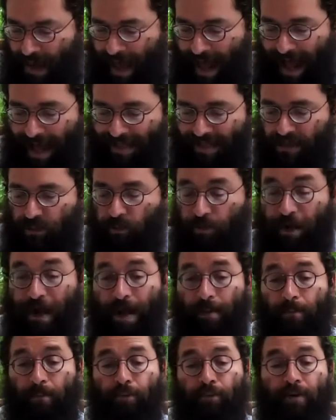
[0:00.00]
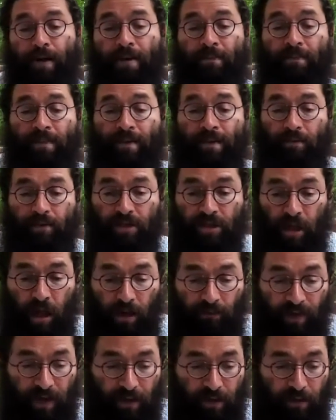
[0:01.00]
Hats were not brimmed. It was kind
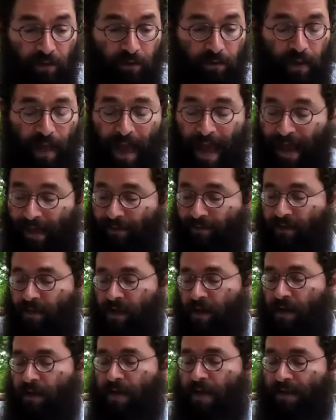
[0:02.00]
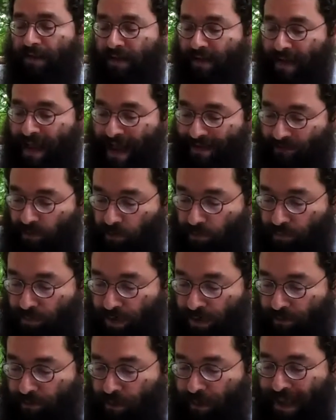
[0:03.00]
of like a little hat that didn't have a
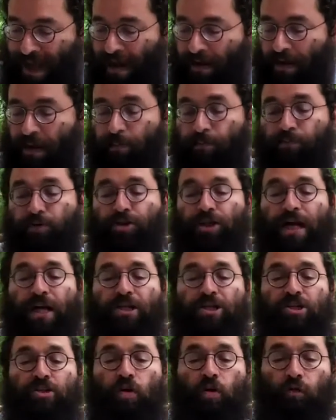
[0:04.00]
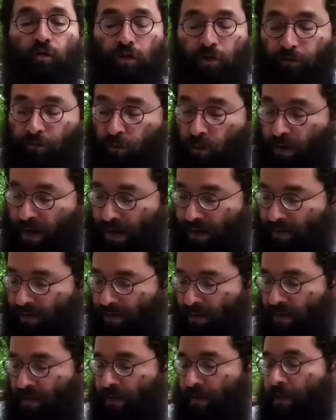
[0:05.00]
brim without any projection over the forehead.
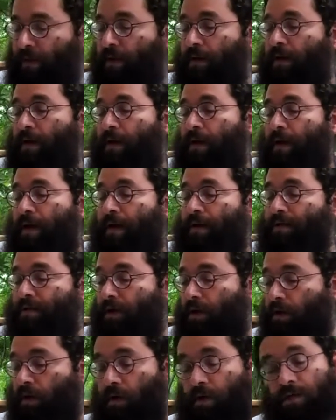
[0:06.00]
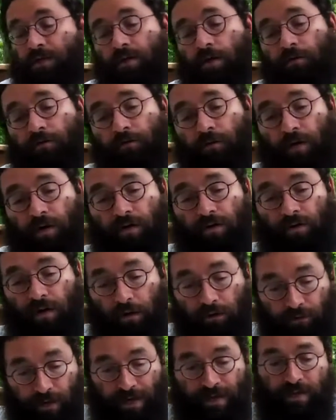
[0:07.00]
And so on and so forth.
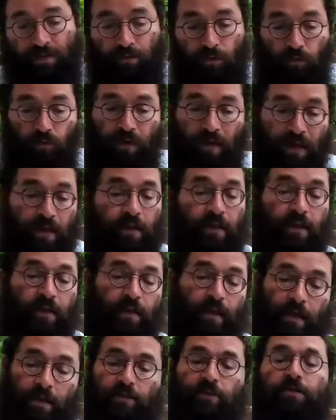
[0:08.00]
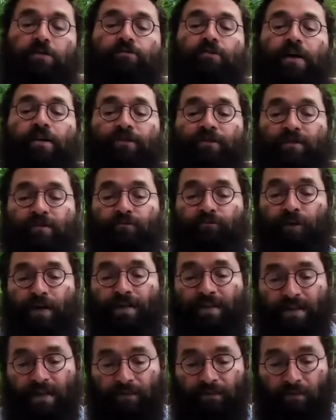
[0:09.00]
They dressed uniquely. They just
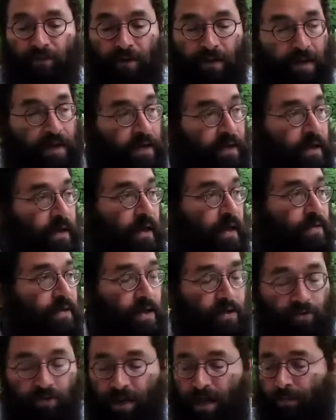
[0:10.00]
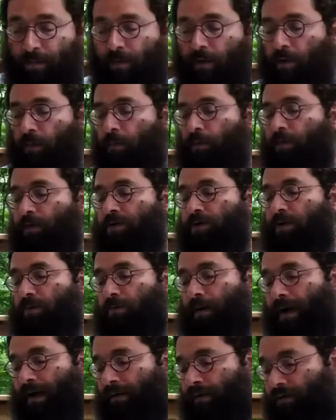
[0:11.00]
dressed differently than your typical person
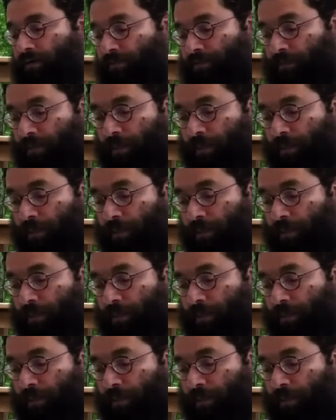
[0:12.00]
might.